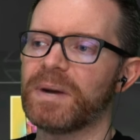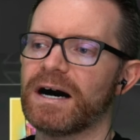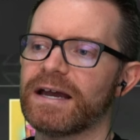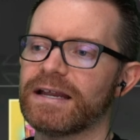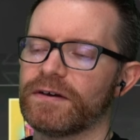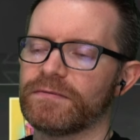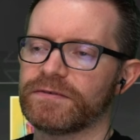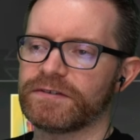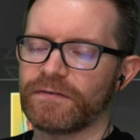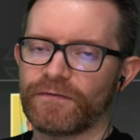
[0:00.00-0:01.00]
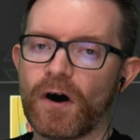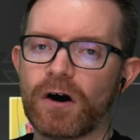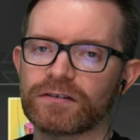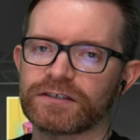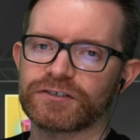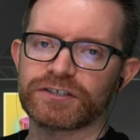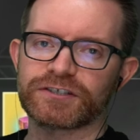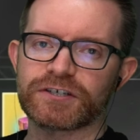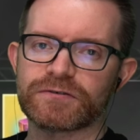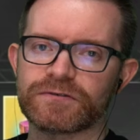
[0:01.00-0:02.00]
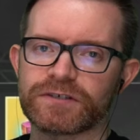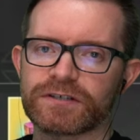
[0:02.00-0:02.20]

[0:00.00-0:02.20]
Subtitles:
But the default just shows